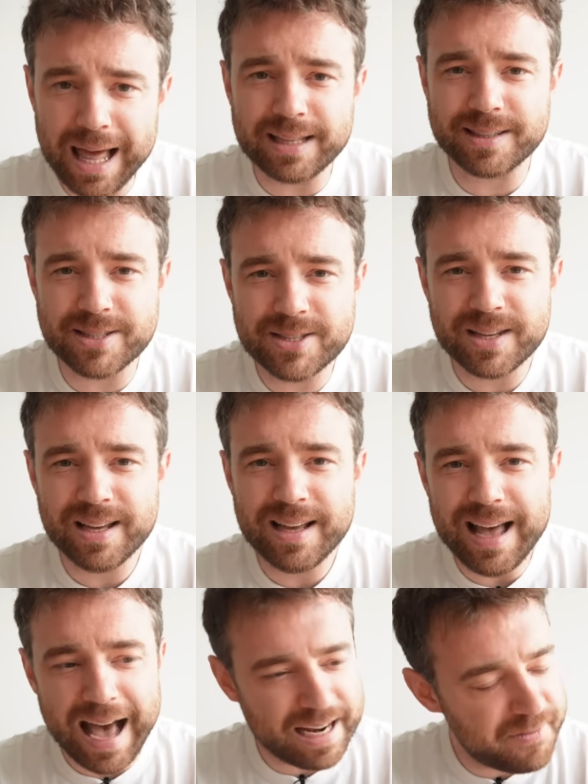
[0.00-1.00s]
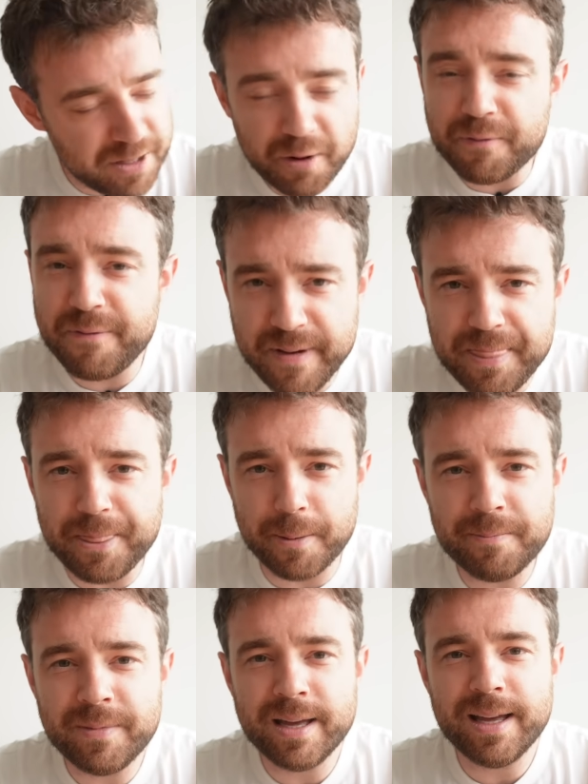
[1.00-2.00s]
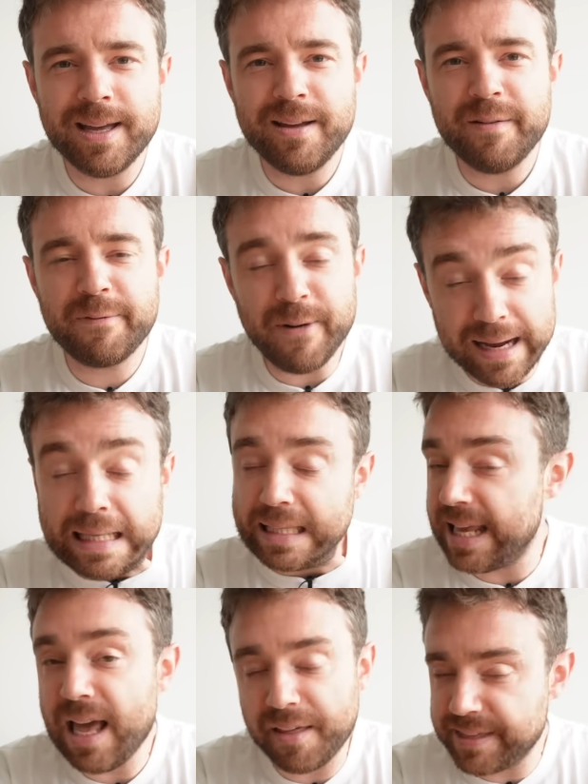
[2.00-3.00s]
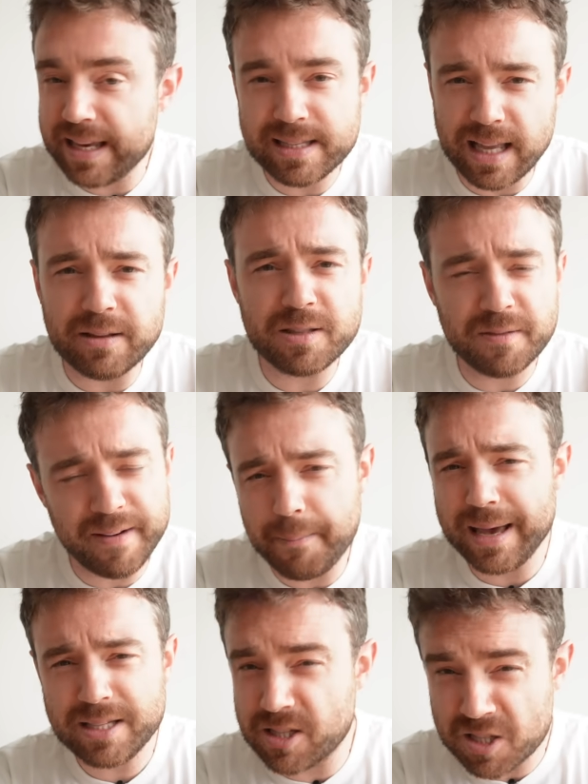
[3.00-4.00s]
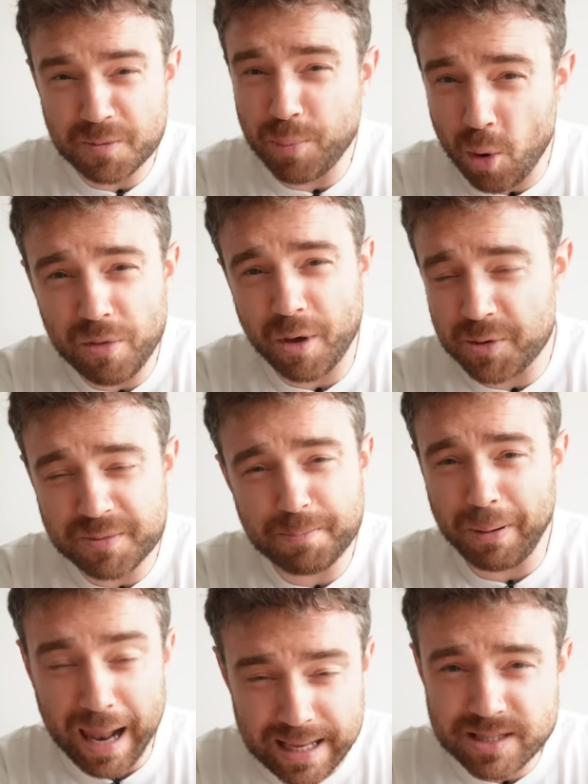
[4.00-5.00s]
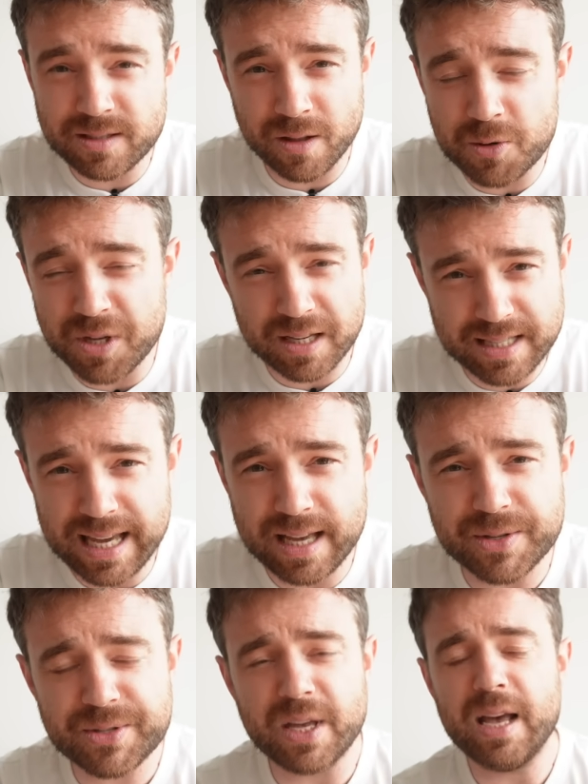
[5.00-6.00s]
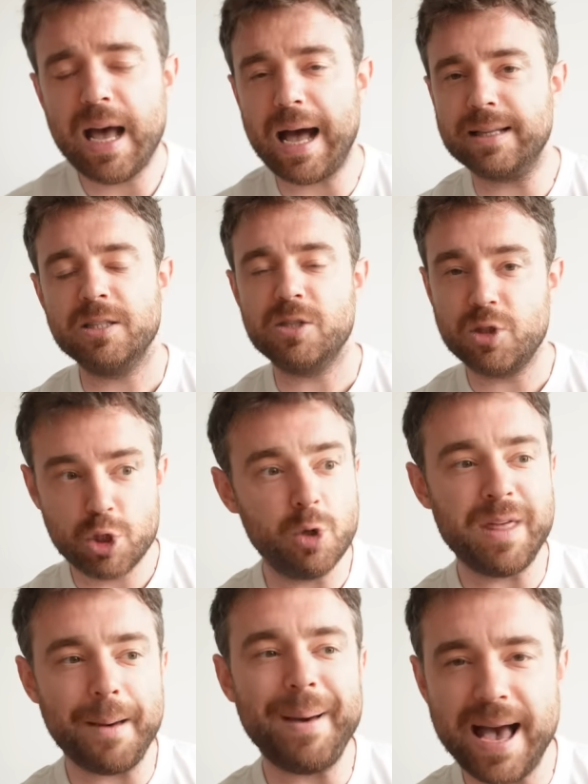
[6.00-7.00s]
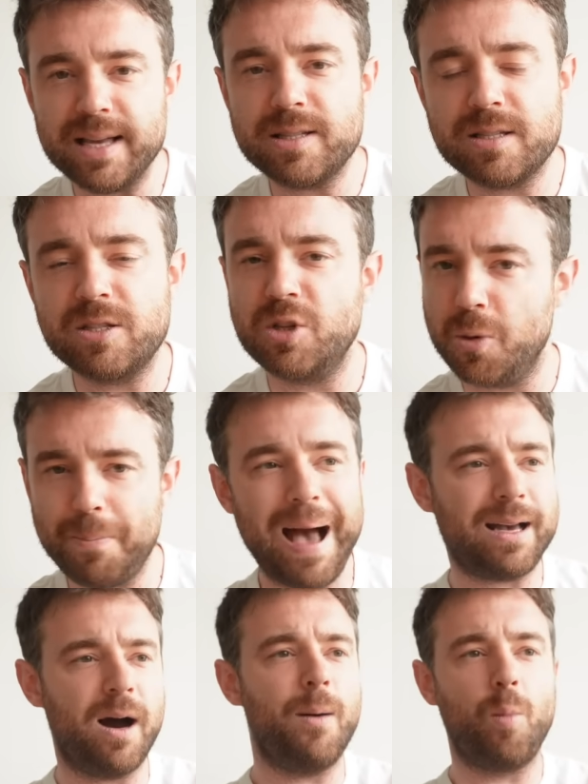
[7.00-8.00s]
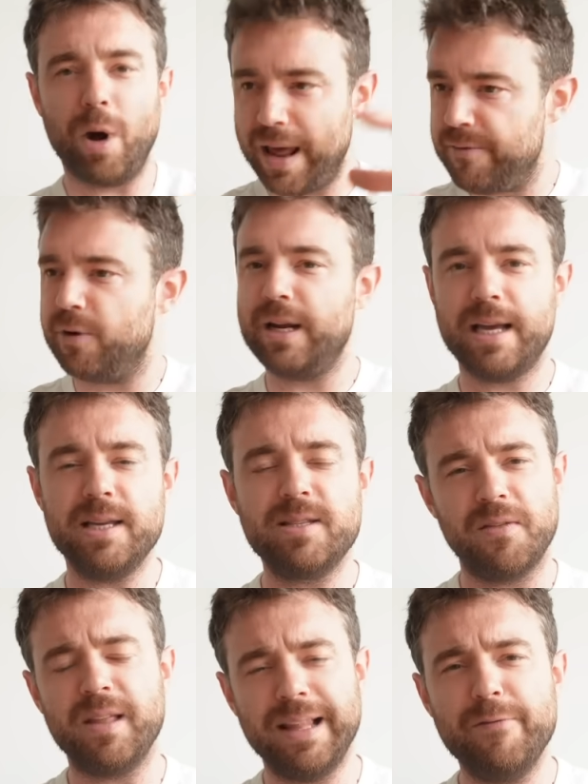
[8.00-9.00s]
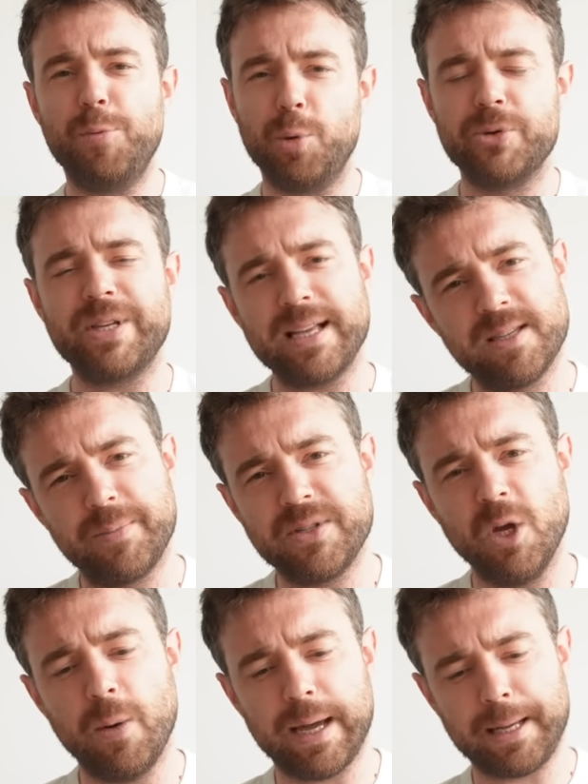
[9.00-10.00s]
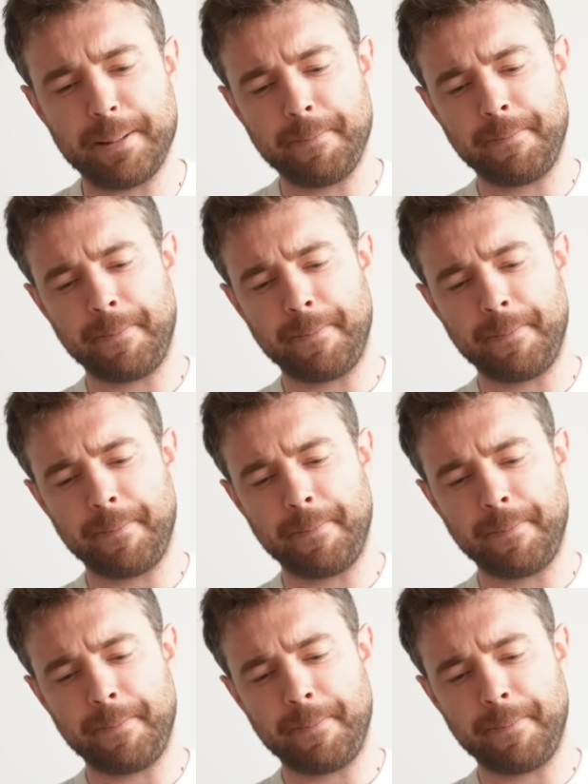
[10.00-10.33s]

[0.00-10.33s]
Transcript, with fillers: plans. And if you don't fit them, frankly, I think it's down to the fan base to support those plans and those ideas and do their best to back up whatever it is that the Liverpool setup is doing.